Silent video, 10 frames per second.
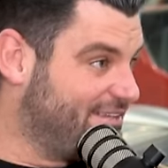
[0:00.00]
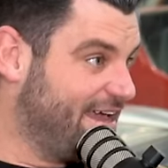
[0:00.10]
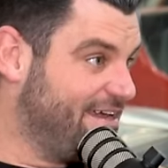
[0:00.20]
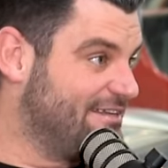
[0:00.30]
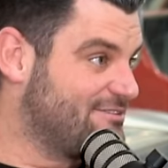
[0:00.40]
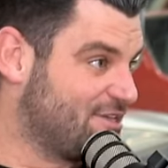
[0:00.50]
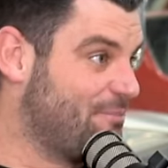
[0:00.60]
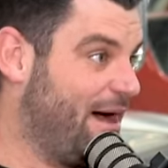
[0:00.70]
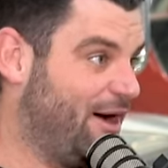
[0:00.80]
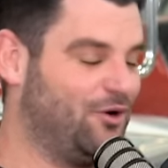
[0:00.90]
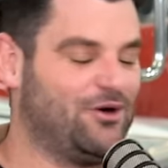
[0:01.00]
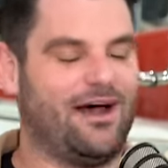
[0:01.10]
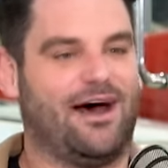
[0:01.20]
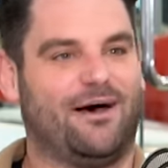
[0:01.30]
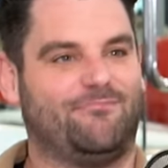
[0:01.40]
a date
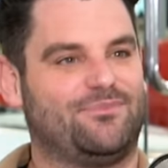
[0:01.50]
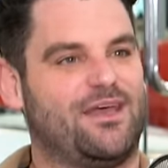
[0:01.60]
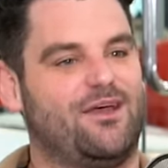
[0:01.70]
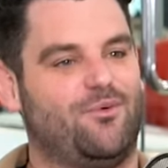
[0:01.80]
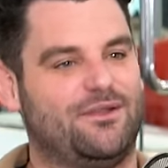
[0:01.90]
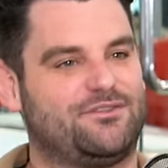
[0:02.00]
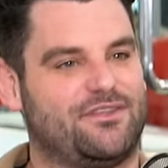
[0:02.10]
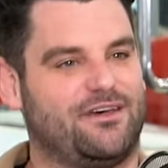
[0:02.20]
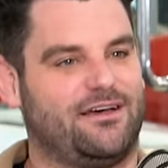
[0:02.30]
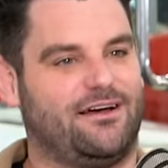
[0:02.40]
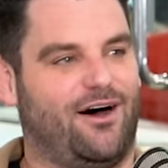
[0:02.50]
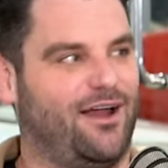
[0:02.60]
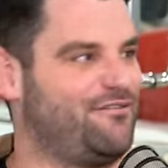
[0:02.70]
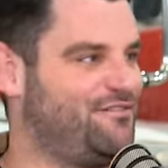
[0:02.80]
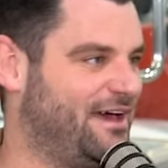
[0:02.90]
somehow. Went to the
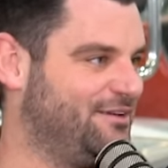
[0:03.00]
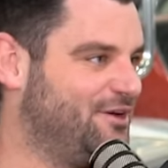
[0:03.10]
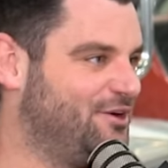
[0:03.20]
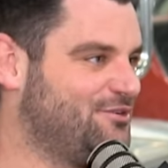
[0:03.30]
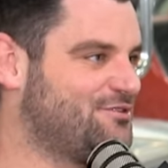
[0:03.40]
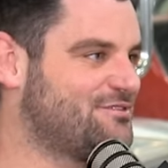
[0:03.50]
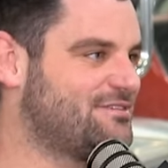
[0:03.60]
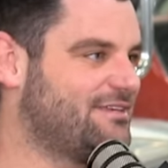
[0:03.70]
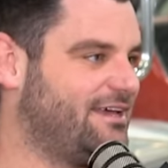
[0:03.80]
Isle of Fernando's.